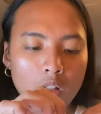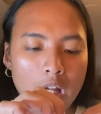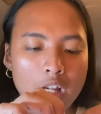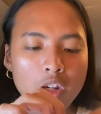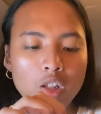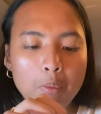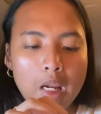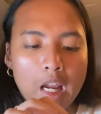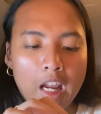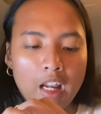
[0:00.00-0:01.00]
I use my
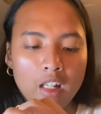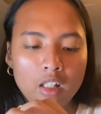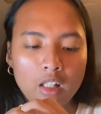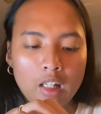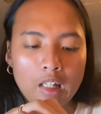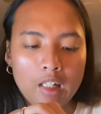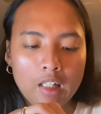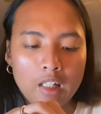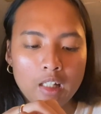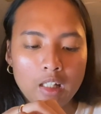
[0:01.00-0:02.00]
hands
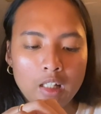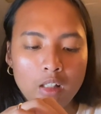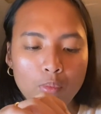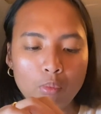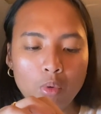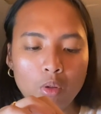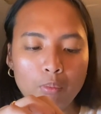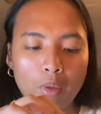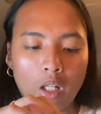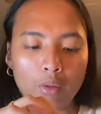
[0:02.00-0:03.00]
because it's more
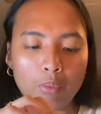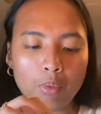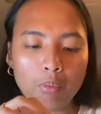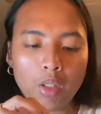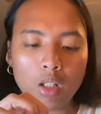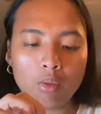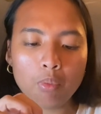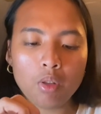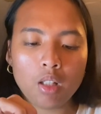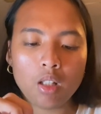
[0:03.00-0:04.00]
better for me to
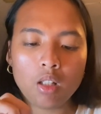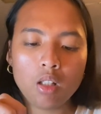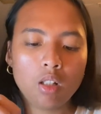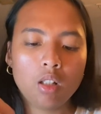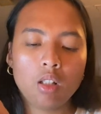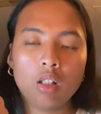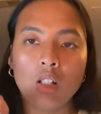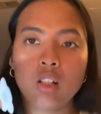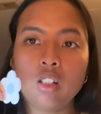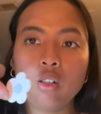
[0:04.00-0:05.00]
put it.
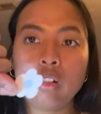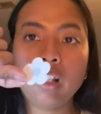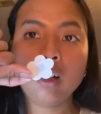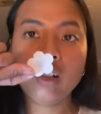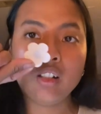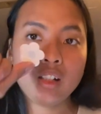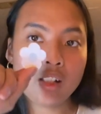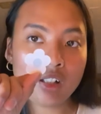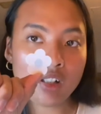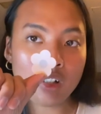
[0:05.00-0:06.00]
So here's
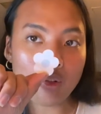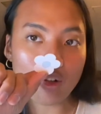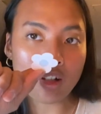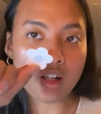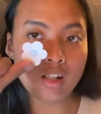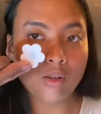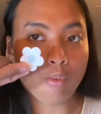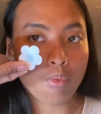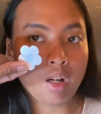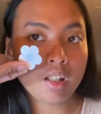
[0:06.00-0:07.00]
is the looks like
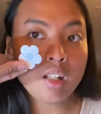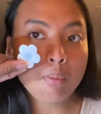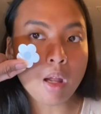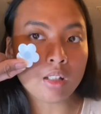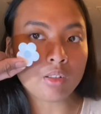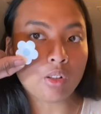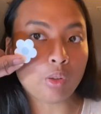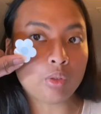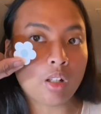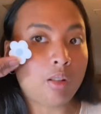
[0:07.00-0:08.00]
white in the
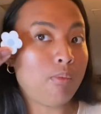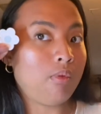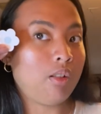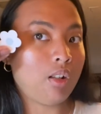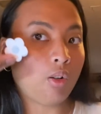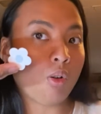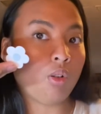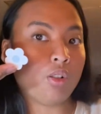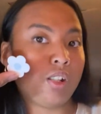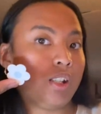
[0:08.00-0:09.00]
background and the
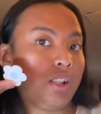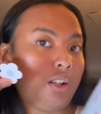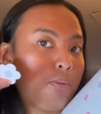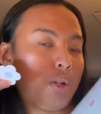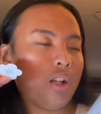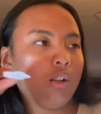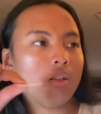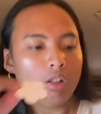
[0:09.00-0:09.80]
color this in the middle.